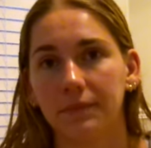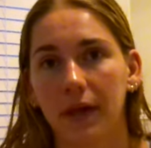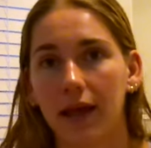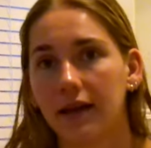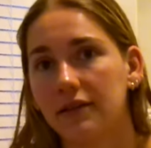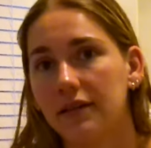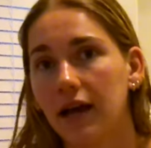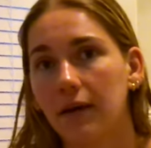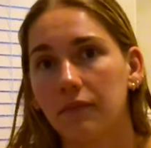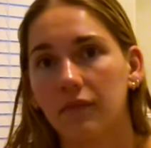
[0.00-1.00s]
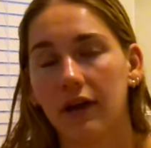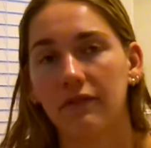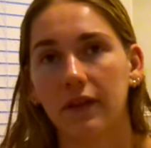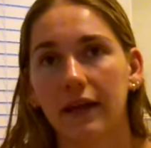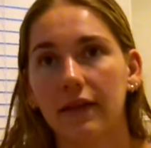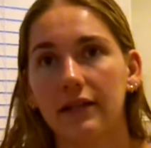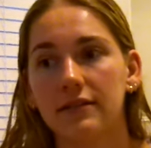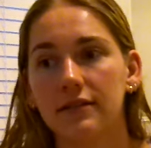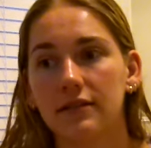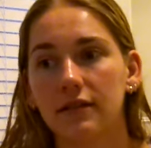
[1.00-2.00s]
And yeah, I feel like
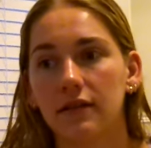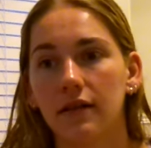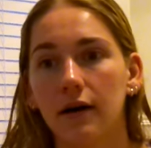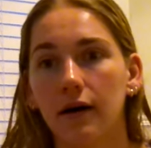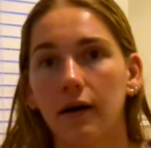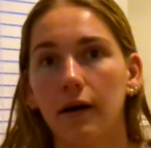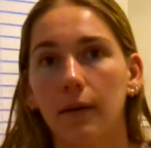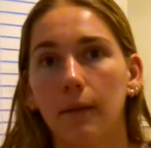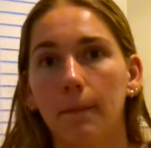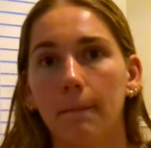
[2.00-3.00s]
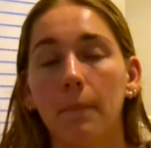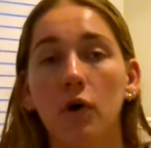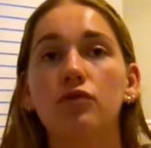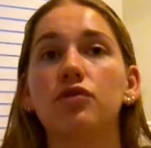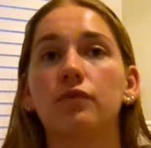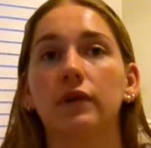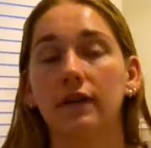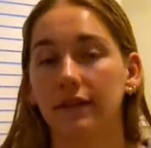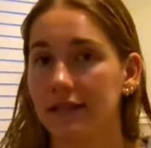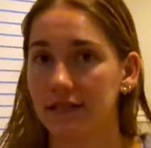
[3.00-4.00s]
that's the most
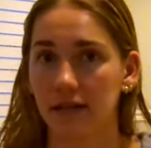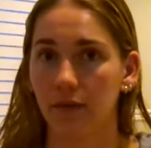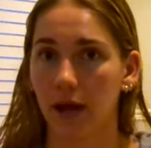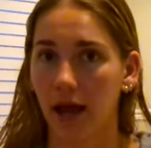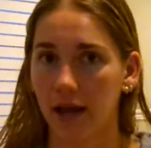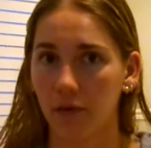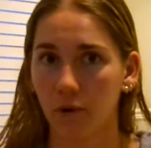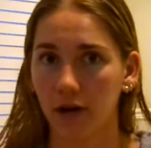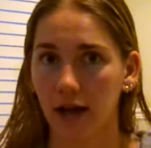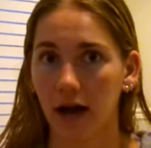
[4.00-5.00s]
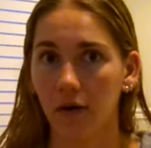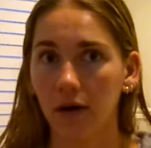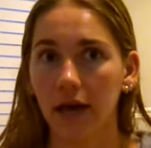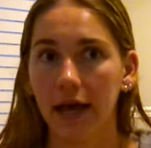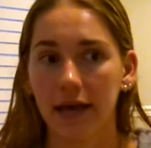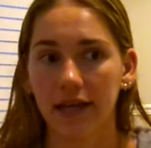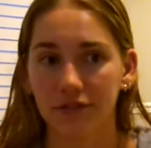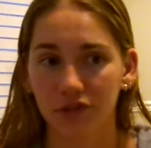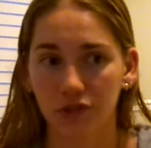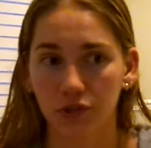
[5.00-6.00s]
realistic way I can work out,
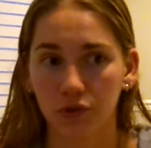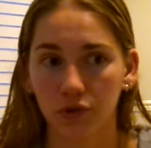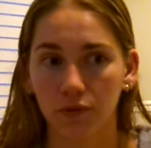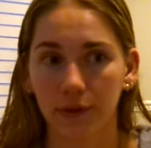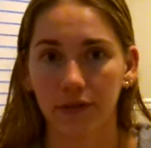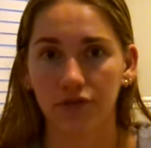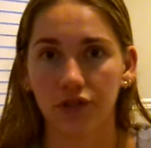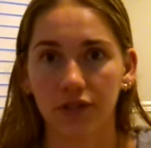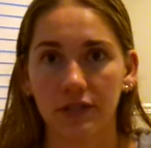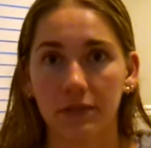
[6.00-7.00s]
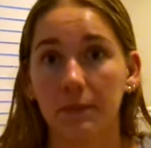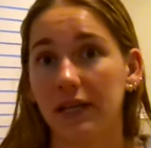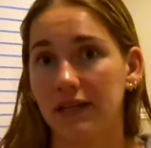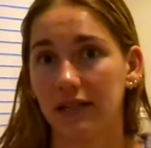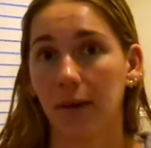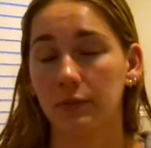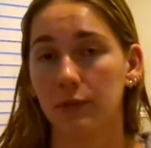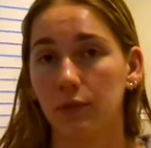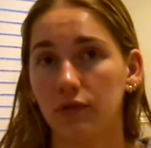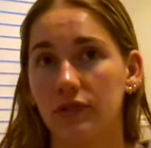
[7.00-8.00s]
is to just be
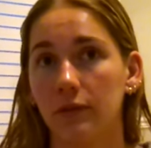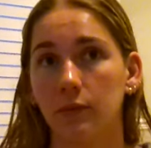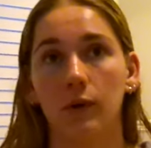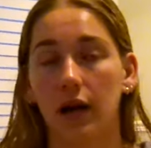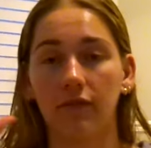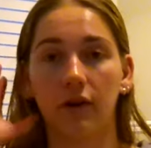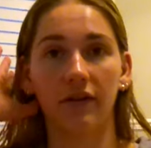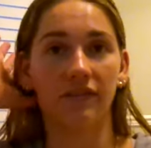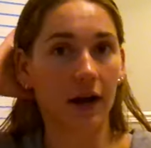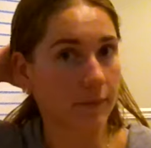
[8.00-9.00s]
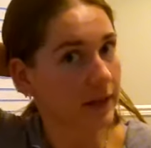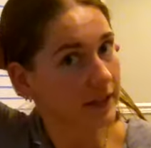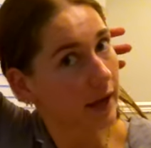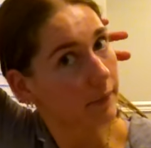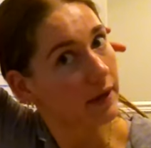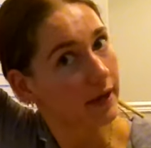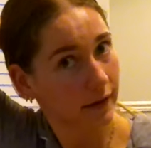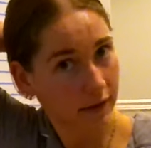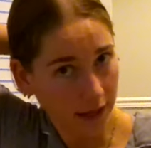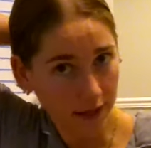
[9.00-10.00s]
adaptable to whatever environment I'm
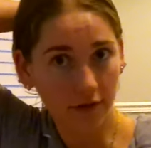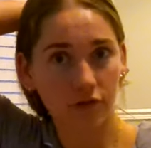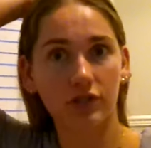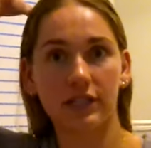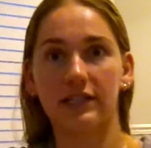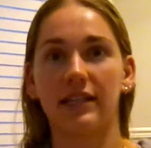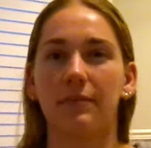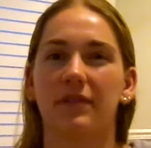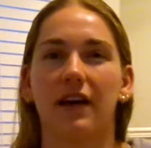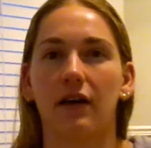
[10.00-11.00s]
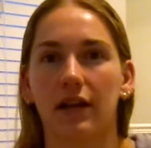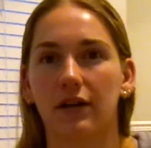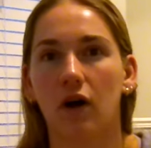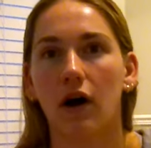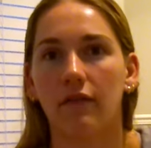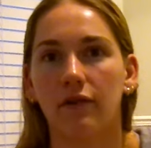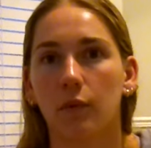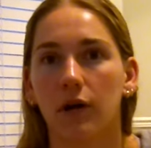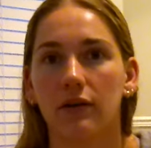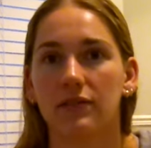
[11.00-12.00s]
in and just accept that like not every
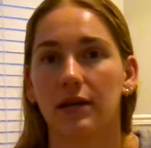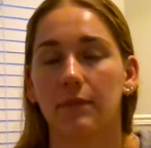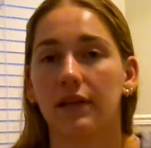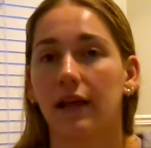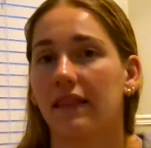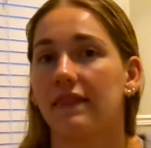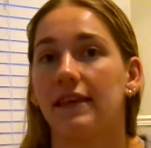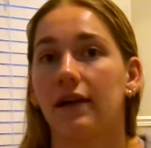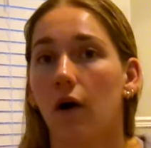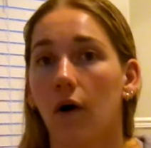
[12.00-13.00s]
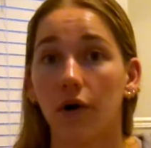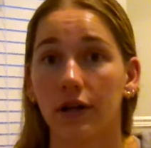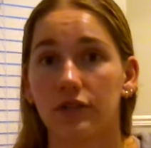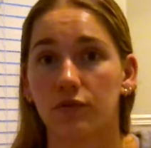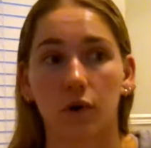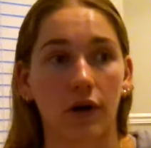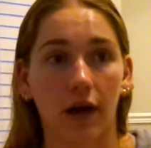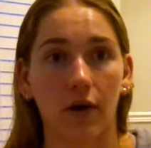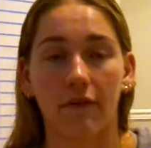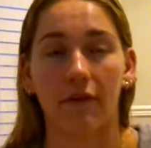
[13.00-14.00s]
workout's gonna be like the hardest
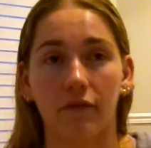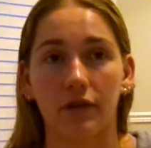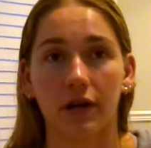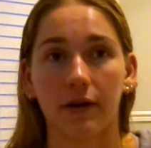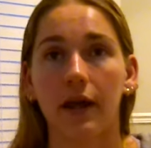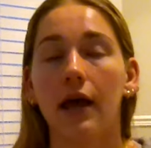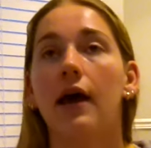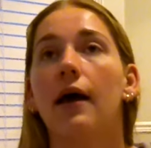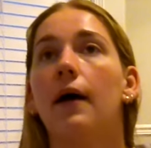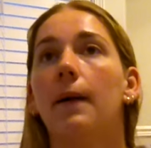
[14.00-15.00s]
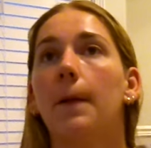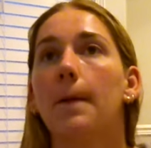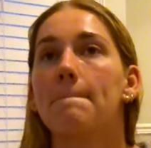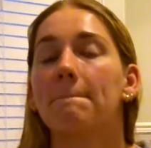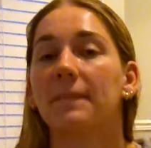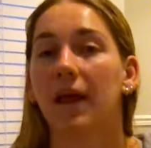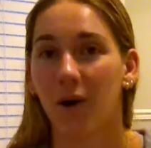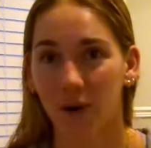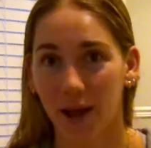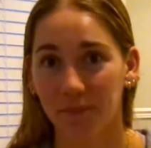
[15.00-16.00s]
workout I've done.
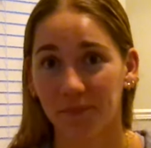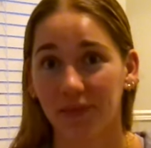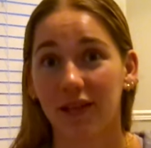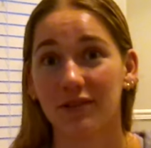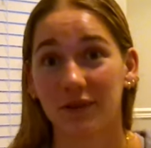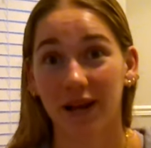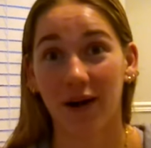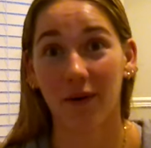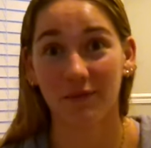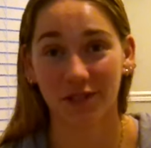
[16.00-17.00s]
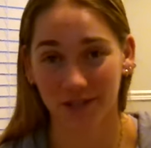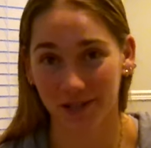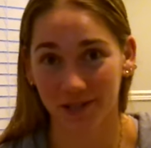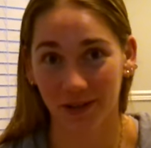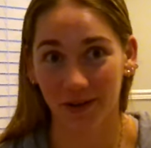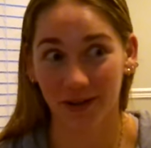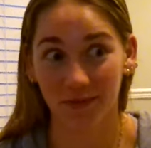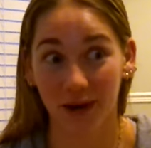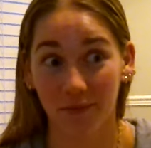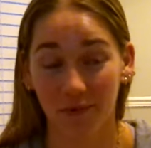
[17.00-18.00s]
Okay, so now I'm just gonna tell you guys
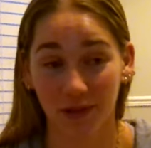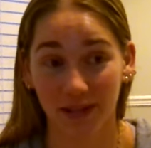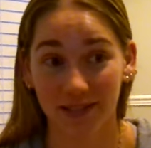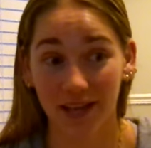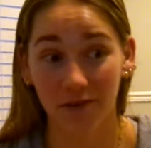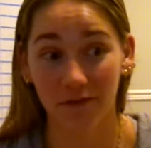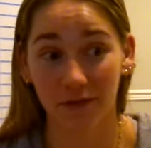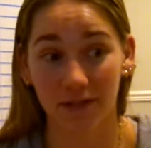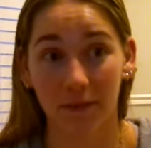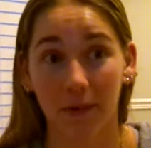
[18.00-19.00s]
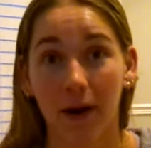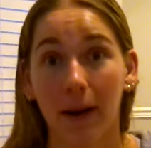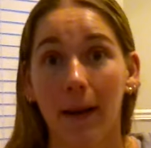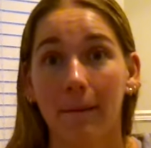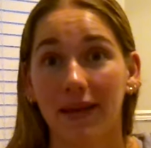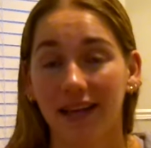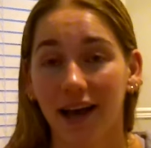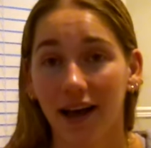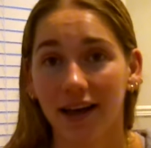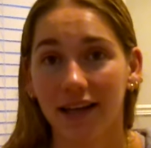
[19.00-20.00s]
why I'm really excited for the summer,
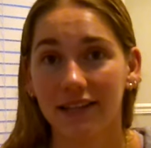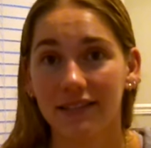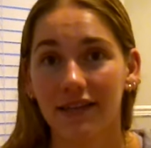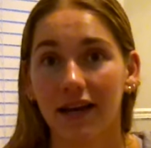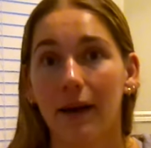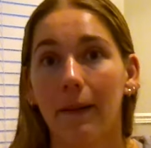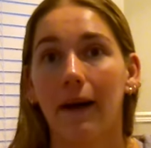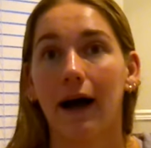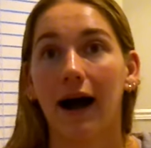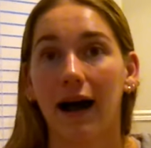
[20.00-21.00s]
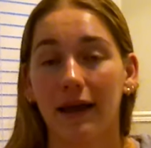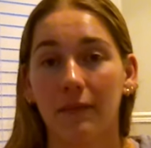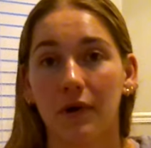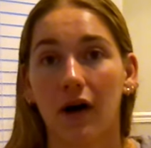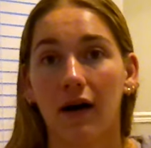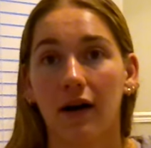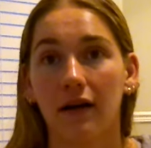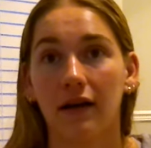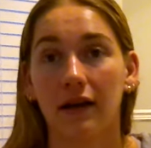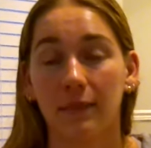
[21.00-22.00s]
because I am not
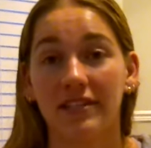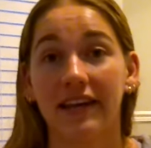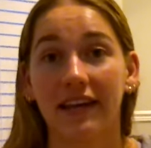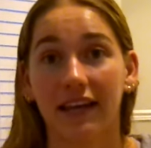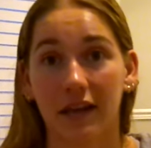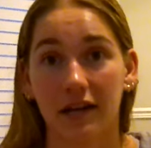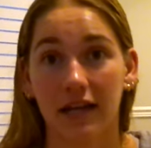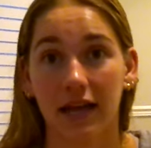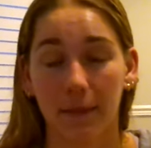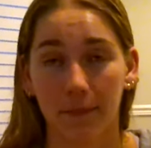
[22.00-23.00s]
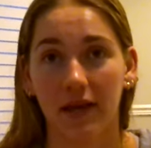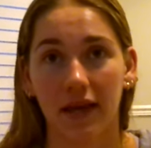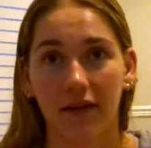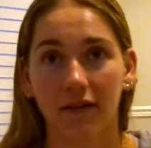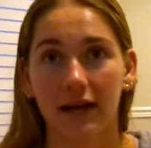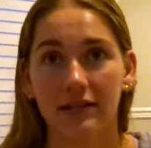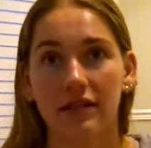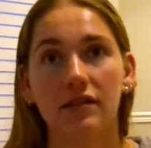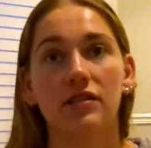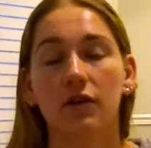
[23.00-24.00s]
going to be taking any MBA
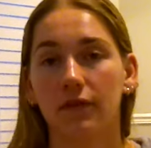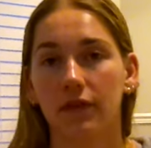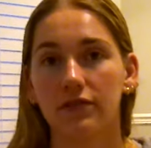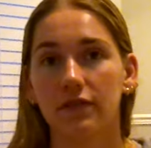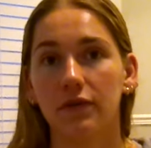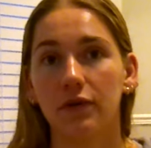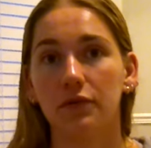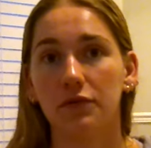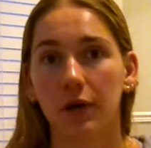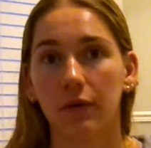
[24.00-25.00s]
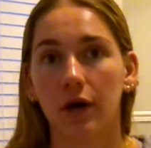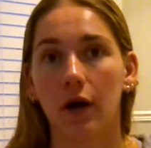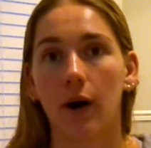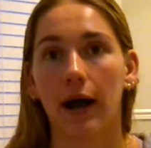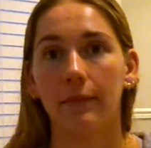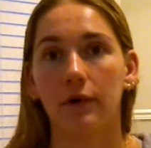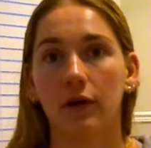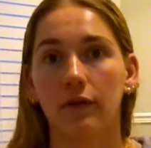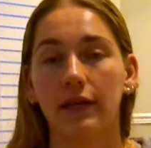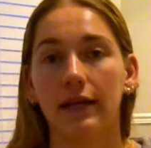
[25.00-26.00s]
classes. So for those of you who don't know, I'm
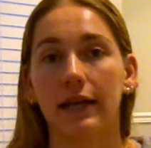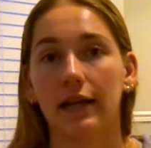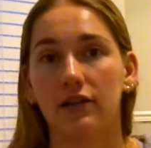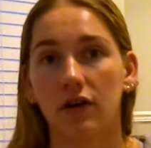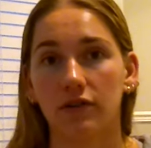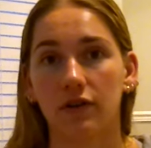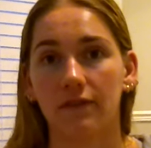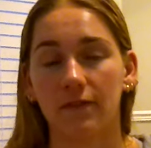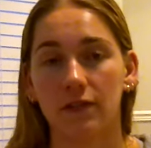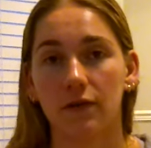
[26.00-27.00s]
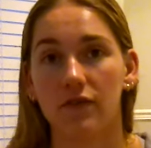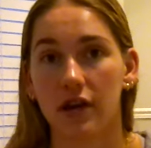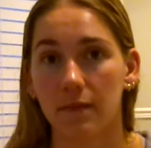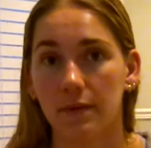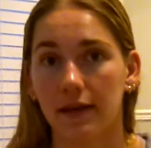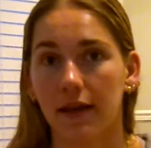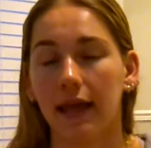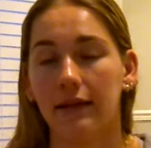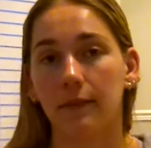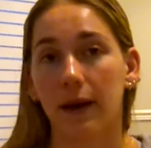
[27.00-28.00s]
currently getting a doctorate in physical therapy
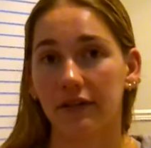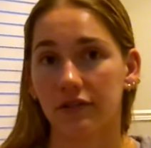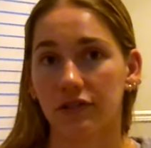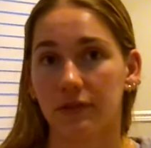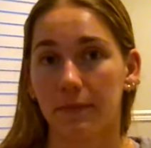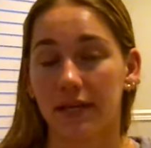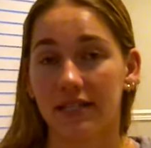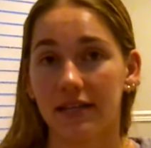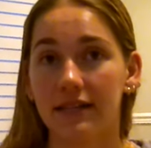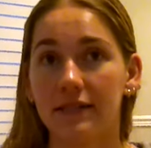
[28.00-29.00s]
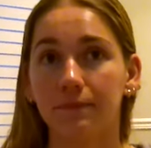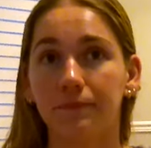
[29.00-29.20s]
and a master's in business.